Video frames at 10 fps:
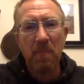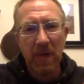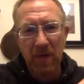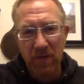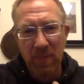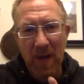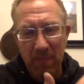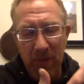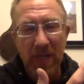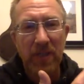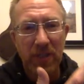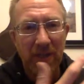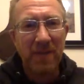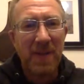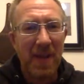here's my
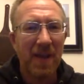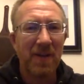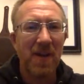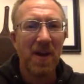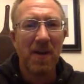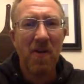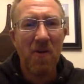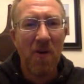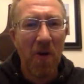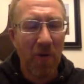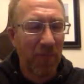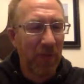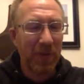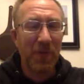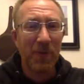prediction, and
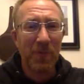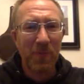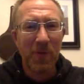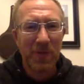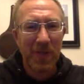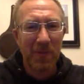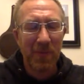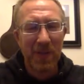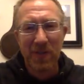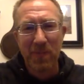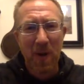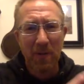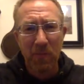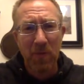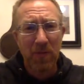hopefully we'll see. This is
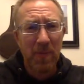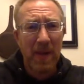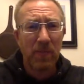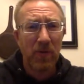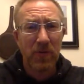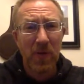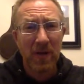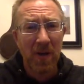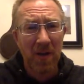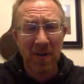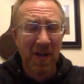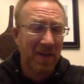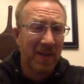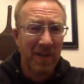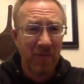probably worth the paper it's written on, and I
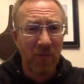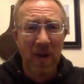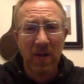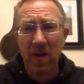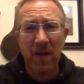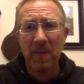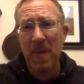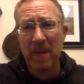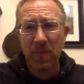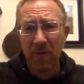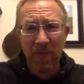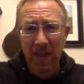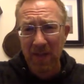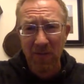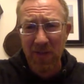didn't even write it on any paper. If that
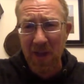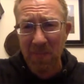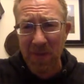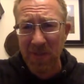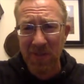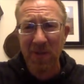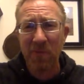tells you how much it's going